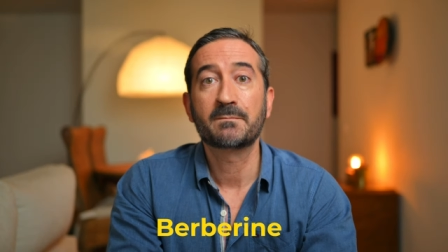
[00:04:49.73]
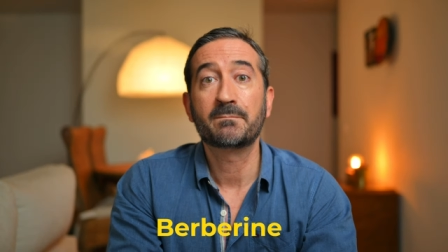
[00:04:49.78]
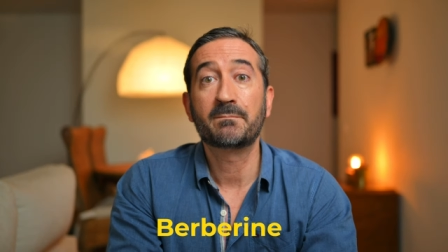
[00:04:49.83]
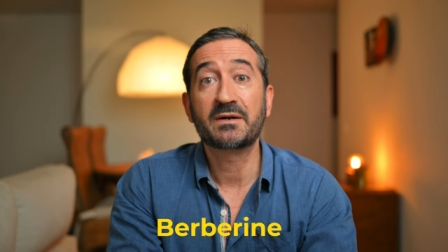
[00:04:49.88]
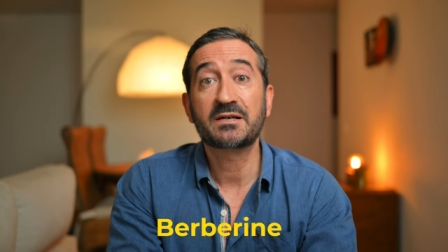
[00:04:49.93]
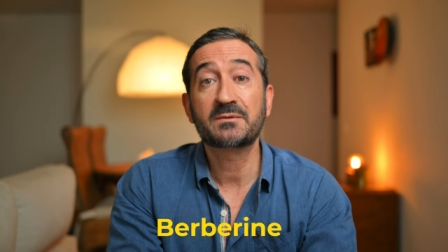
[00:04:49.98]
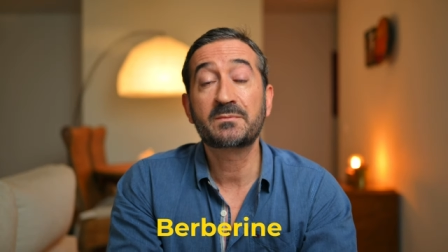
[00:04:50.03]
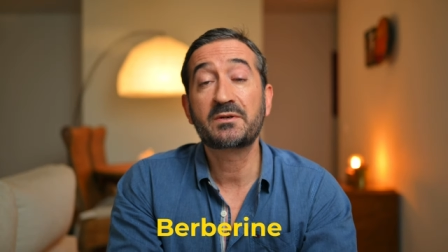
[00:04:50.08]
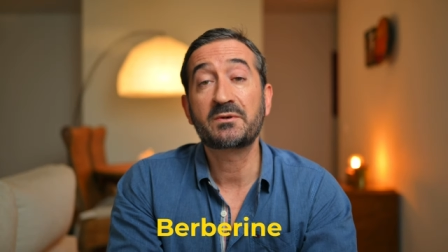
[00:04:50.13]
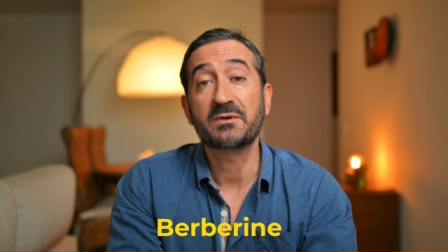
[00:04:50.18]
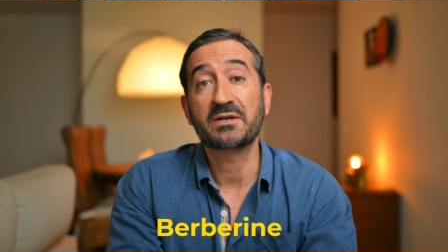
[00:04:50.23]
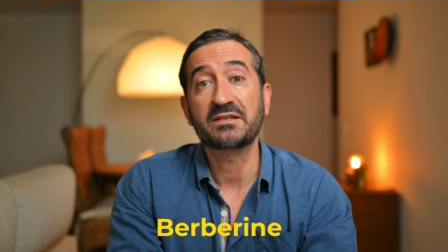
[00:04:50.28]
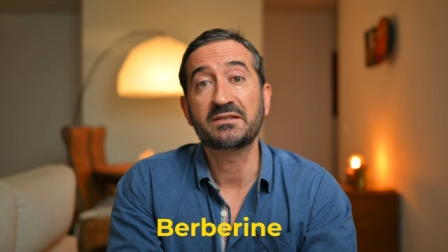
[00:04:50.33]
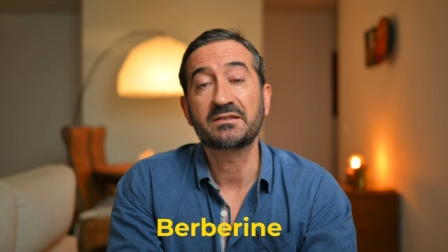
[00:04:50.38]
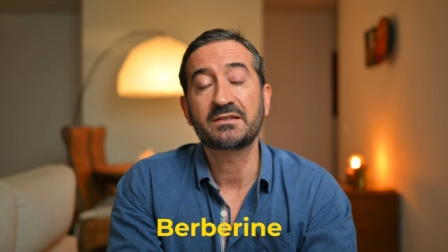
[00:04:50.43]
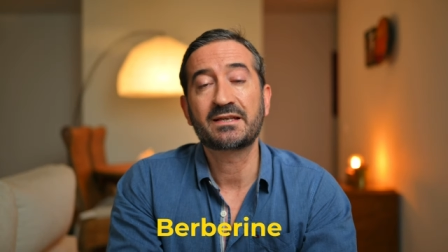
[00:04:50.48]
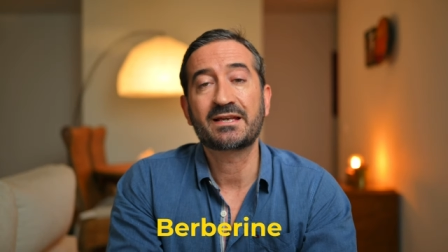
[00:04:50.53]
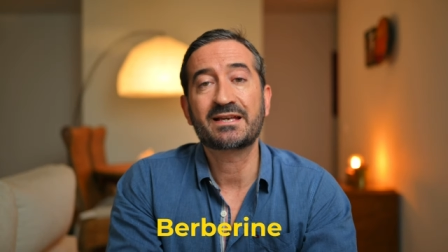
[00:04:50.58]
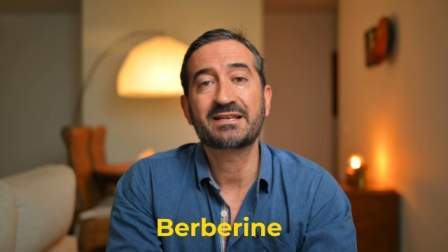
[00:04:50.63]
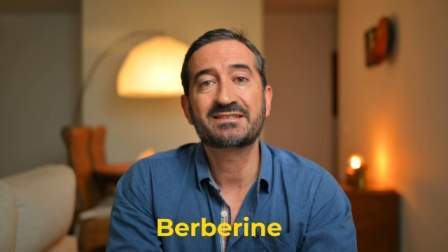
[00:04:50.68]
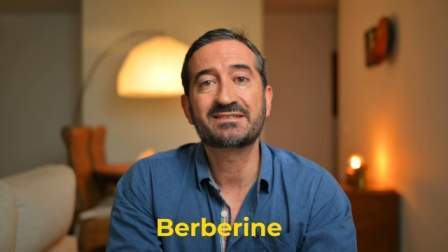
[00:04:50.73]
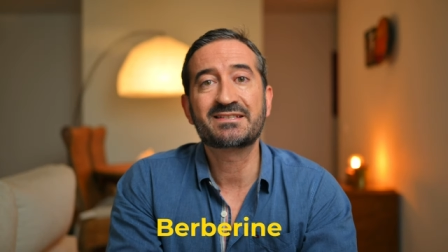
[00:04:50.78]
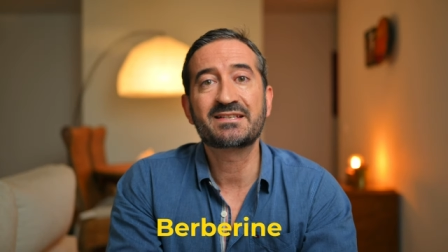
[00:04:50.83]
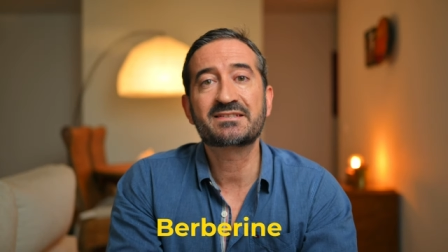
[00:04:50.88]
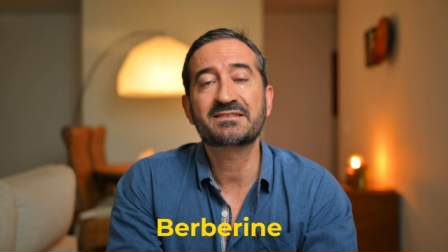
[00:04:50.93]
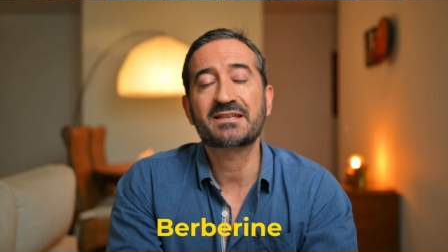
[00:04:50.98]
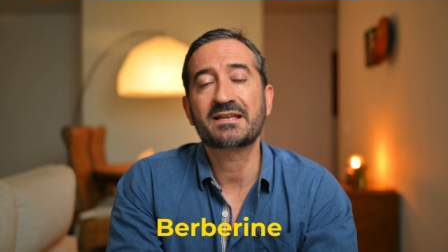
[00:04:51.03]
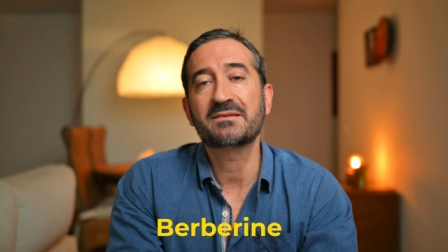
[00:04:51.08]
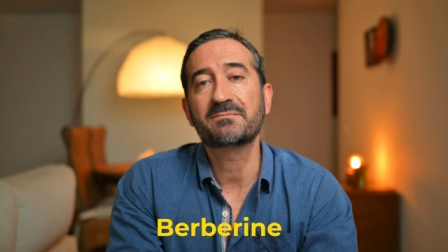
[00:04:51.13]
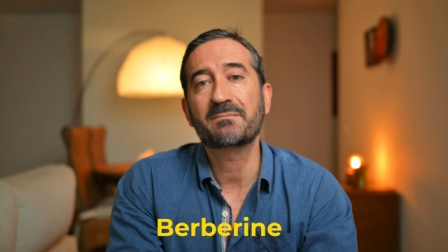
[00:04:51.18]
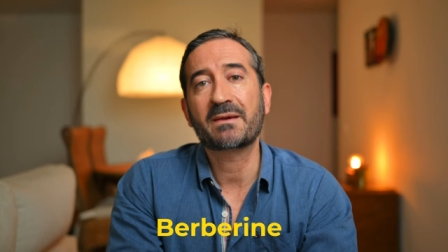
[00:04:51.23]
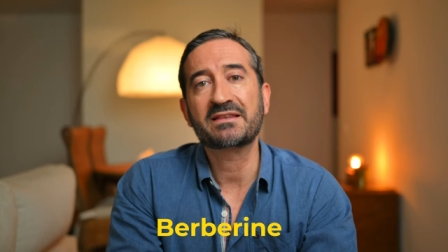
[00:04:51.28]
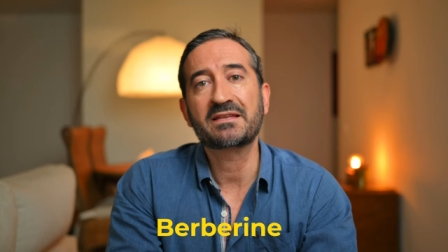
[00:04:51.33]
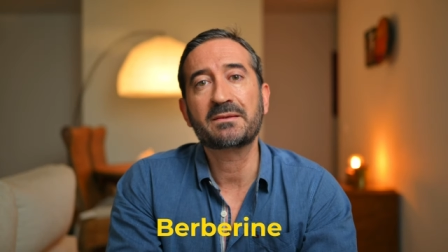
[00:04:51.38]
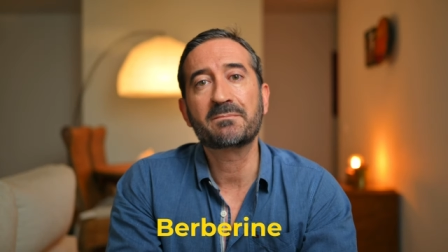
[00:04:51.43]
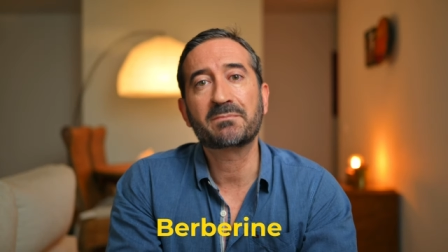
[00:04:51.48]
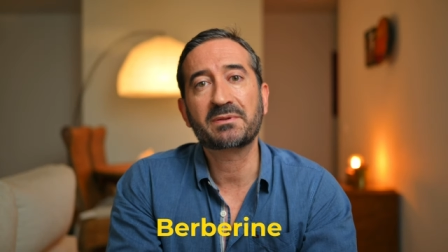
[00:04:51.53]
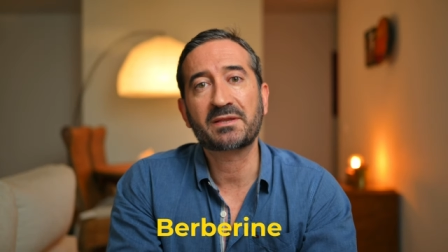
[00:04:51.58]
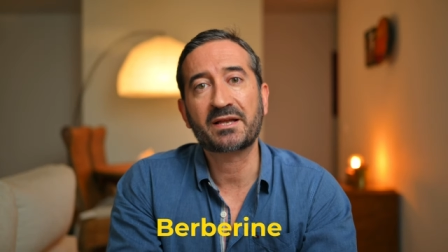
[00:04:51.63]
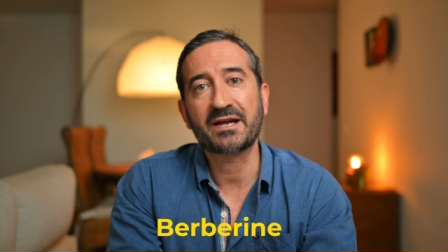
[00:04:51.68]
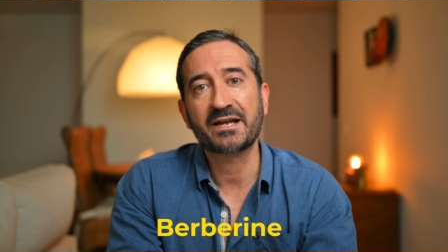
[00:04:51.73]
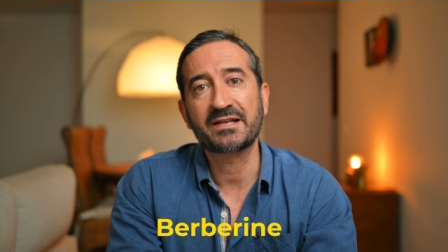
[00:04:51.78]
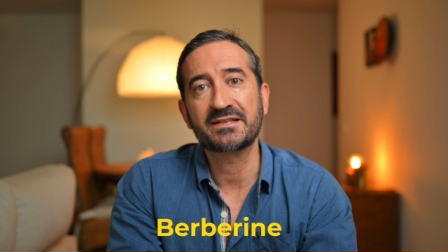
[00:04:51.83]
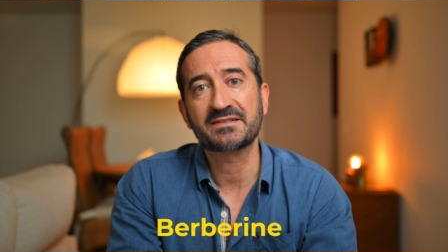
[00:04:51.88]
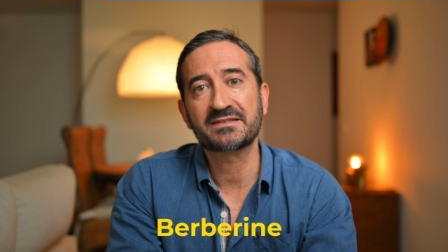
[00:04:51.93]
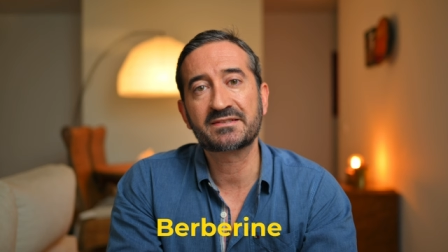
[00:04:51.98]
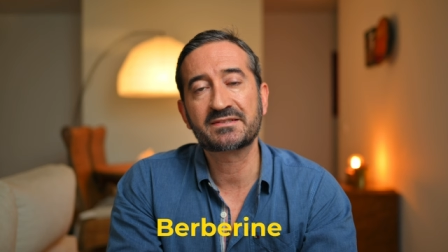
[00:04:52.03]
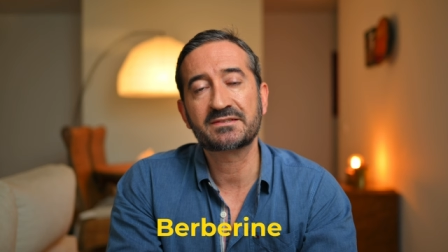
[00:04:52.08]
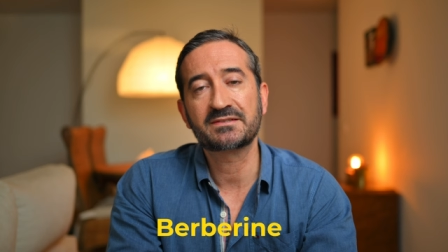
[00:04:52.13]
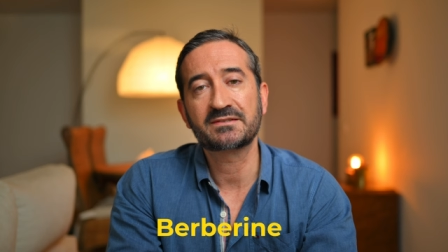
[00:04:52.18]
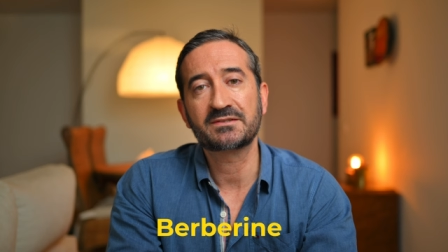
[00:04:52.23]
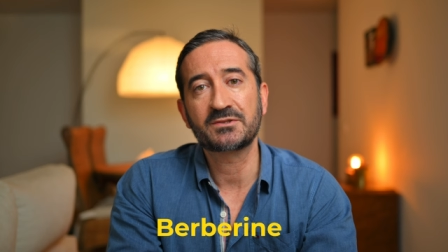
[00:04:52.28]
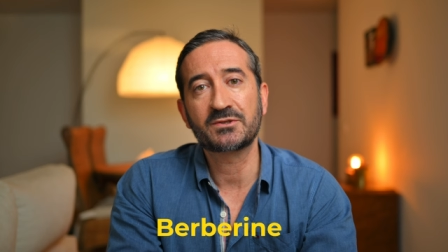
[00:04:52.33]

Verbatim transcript: Berberine exists in many plants,